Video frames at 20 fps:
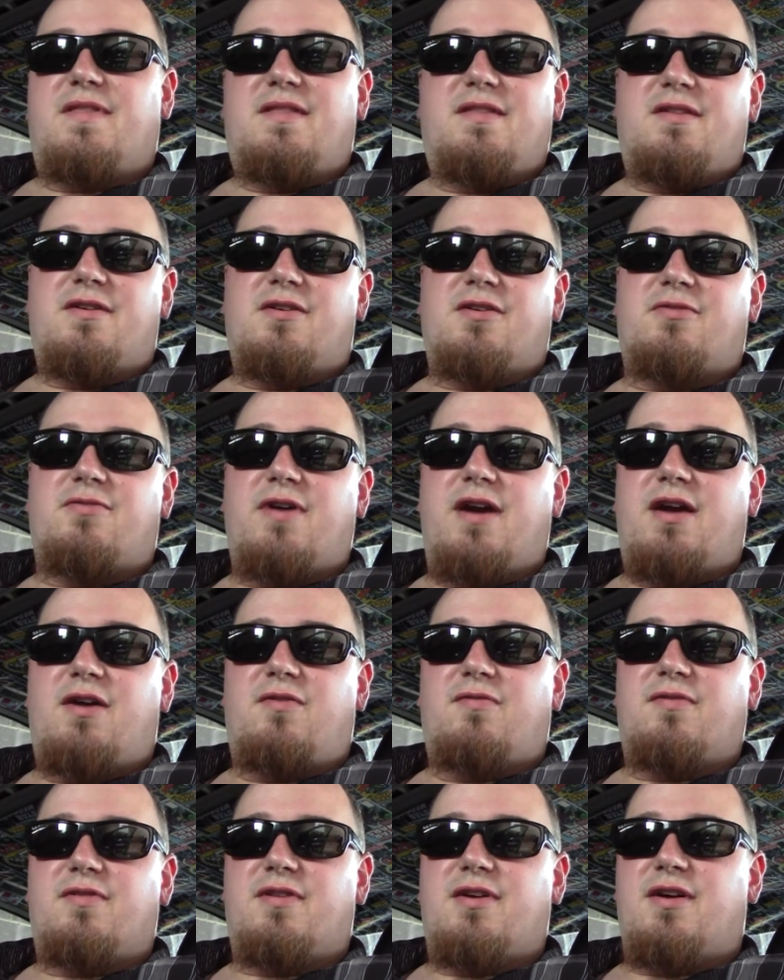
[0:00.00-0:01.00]
They're great
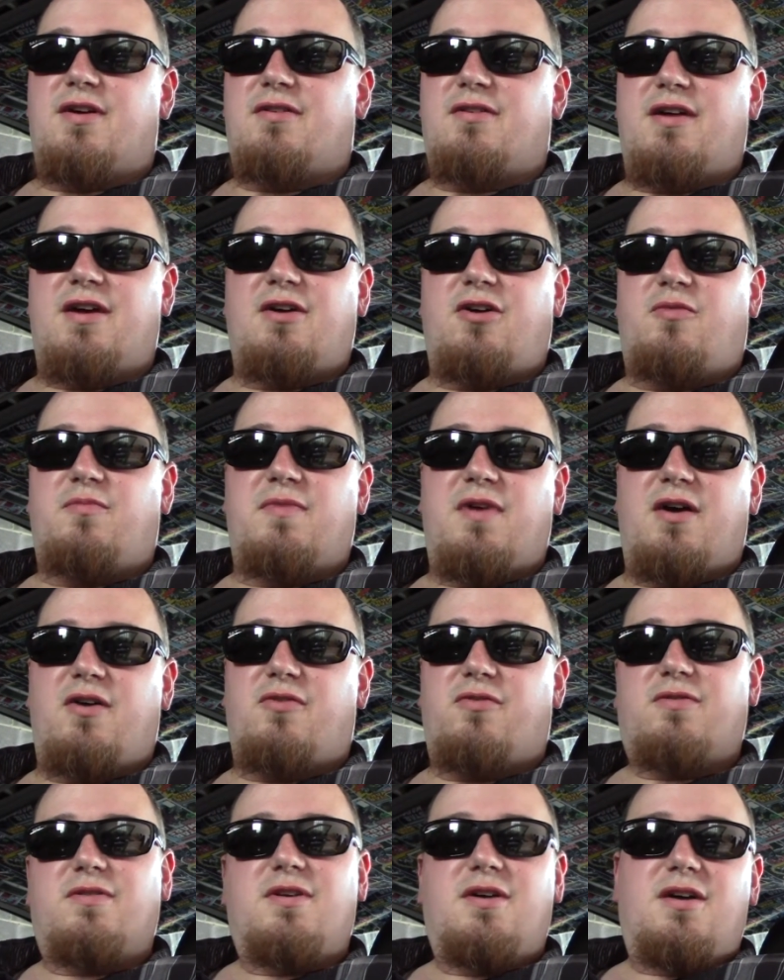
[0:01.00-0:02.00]
over there. They help me
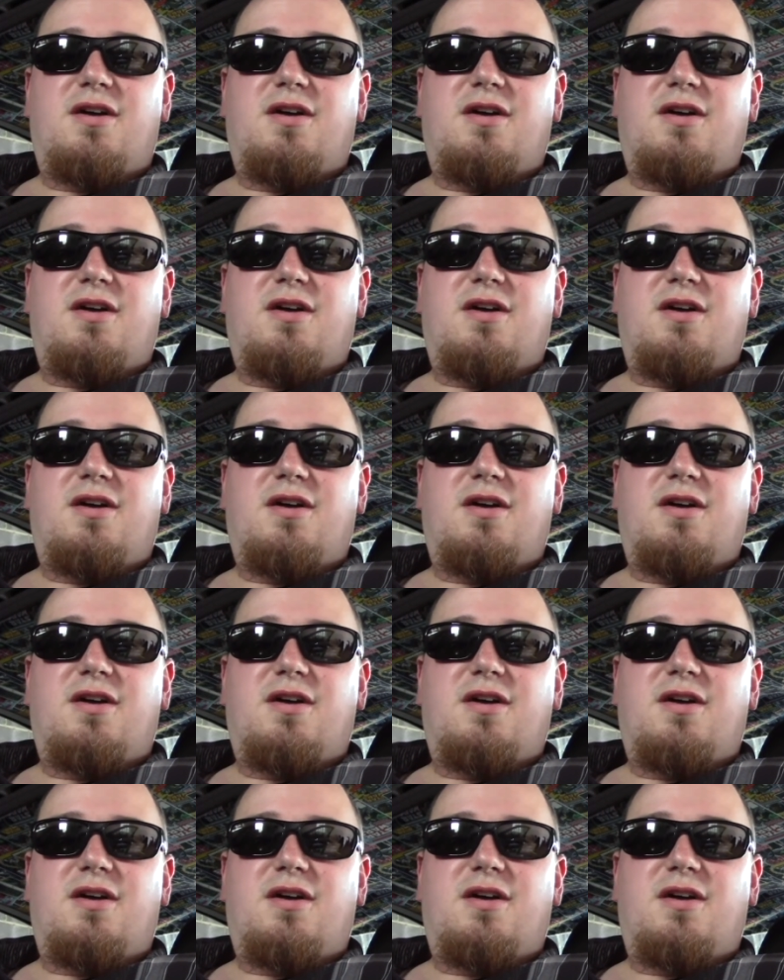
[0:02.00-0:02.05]
out,